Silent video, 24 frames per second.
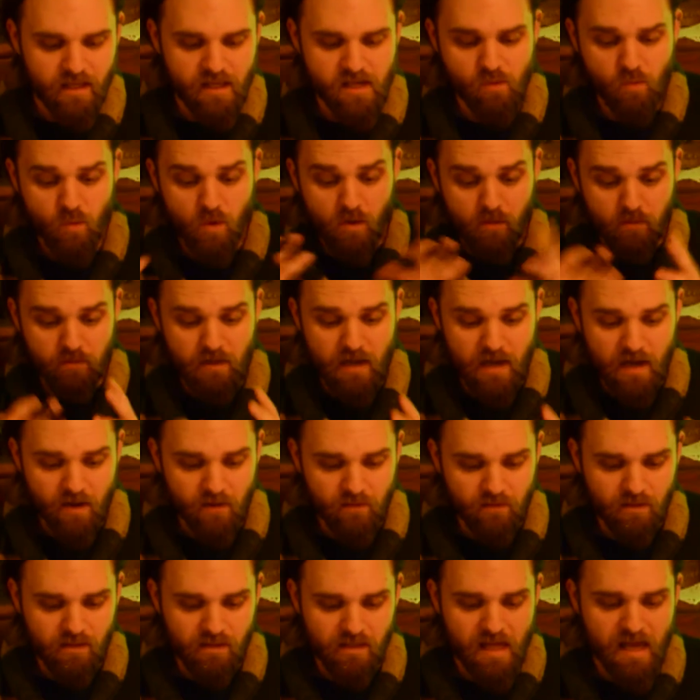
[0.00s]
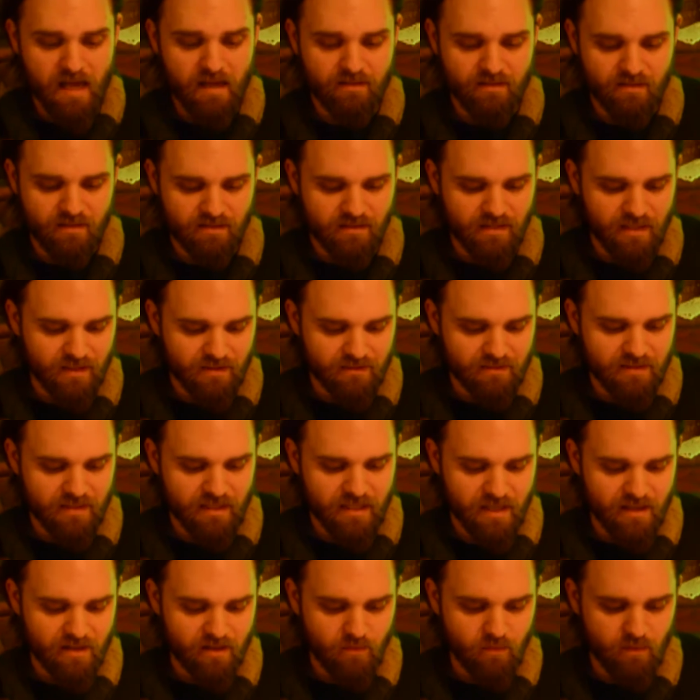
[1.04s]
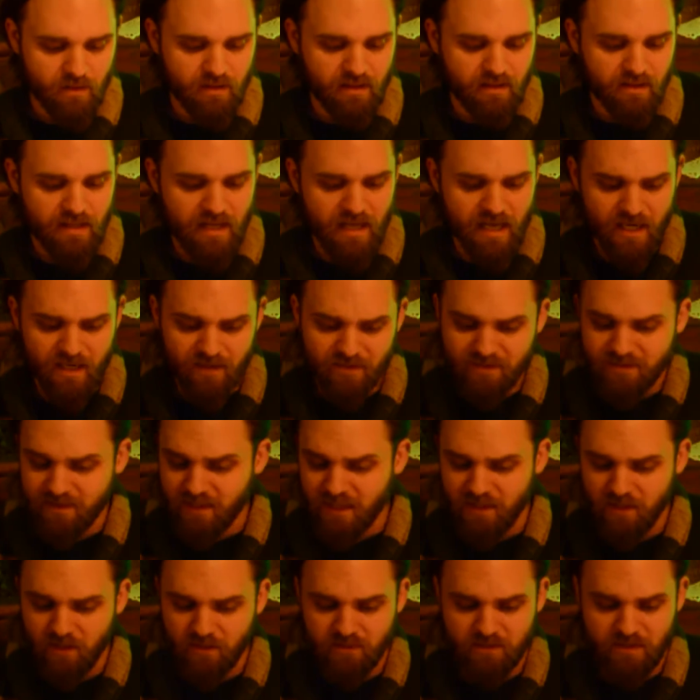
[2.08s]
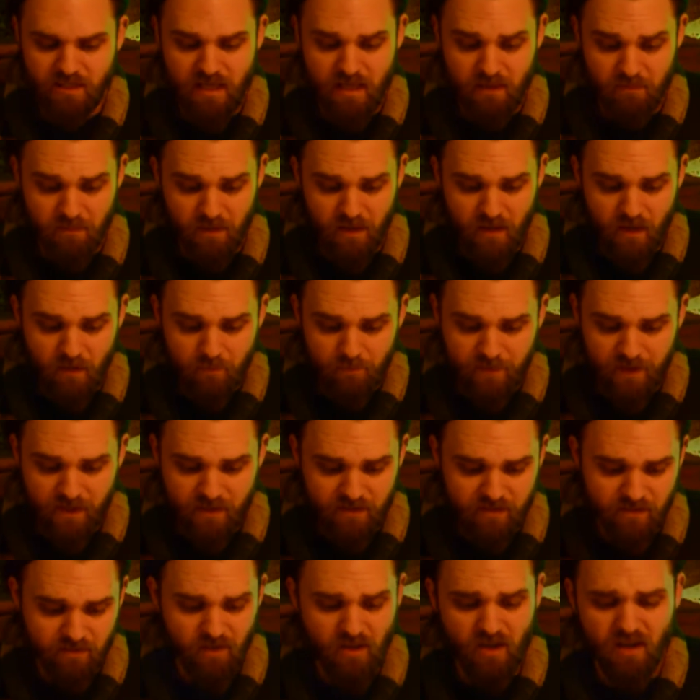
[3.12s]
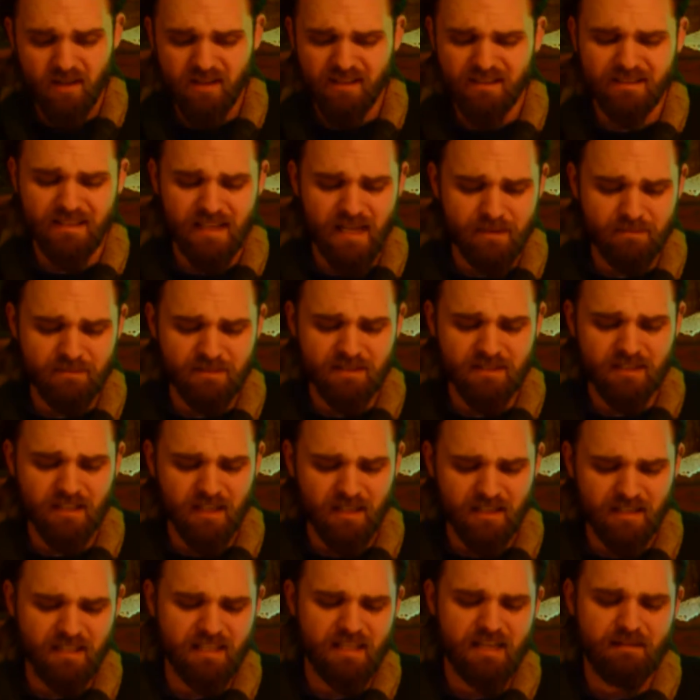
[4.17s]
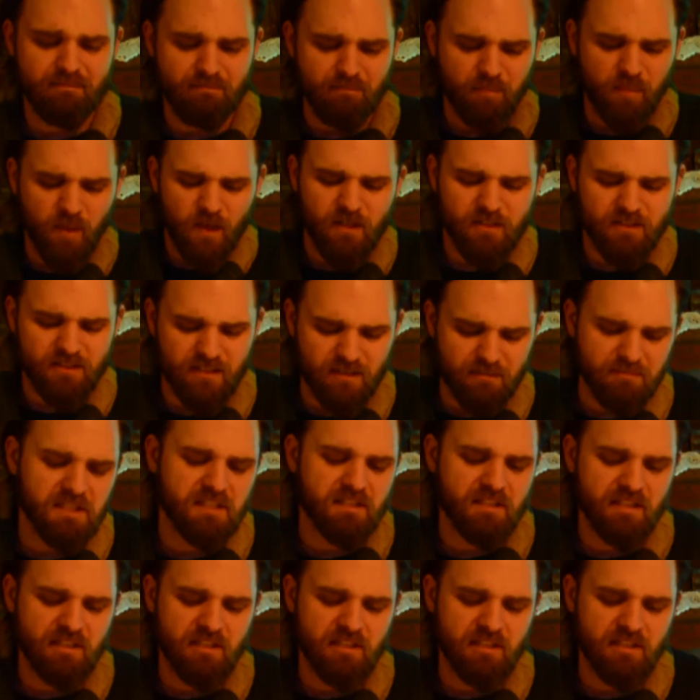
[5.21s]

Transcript: He wore round glasses held together with a lot of sellotape because of all the times Dudley had punched him on the